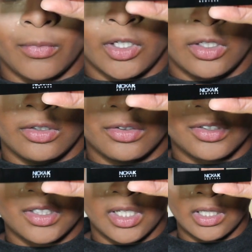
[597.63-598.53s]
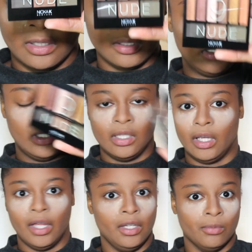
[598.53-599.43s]
colors that
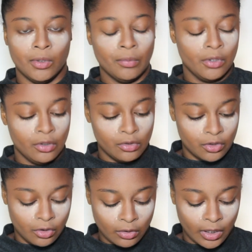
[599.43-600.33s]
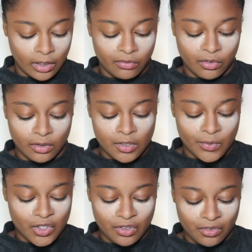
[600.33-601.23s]
anyone would use, you know, like
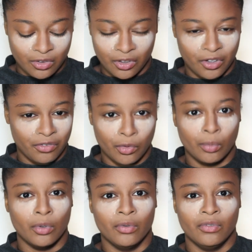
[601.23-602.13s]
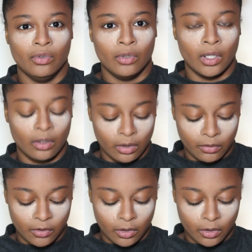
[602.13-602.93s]
especially if you're not comfortable with doing a lot of